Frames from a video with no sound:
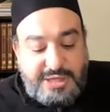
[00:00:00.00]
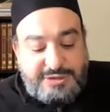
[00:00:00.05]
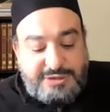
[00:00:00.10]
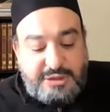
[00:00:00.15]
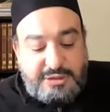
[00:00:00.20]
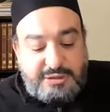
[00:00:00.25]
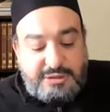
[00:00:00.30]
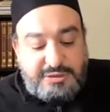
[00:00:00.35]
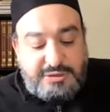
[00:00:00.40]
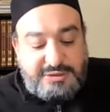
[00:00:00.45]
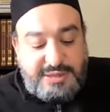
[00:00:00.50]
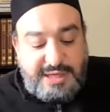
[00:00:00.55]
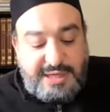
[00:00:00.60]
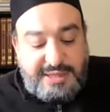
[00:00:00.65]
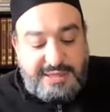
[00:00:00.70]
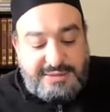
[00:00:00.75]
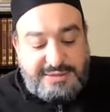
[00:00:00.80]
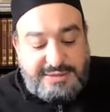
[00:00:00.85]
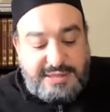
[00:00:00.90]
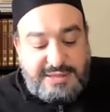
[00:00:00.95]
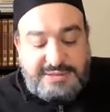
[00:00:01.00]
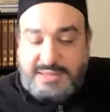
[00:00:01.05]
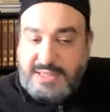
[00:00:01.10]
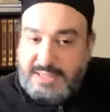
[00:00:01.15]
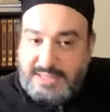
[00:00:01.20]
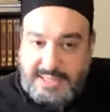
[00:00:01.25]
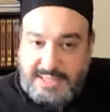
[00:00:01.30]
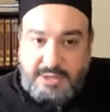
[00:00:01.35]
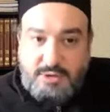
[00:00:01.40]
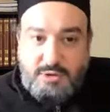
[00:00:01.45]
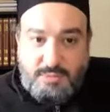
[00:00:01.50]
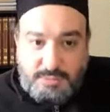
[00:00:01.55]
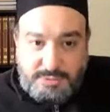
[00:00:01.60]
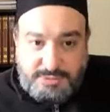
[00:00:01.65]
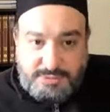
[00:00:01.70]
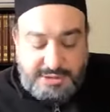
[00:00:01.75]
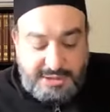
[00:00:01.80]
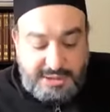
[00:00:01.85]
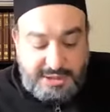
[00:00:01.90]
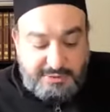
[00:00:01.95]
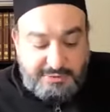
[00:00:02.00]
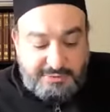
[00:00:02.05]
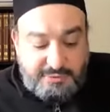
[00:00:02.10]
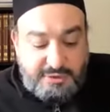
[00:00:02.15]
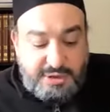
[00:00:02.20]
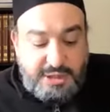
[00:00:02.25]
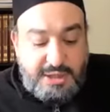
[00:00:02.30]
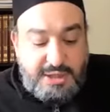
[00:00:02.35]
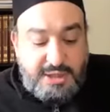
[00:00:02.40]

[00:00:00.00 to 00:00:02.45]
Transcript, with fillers: as Allah Ta'ala says, and happen with takathur,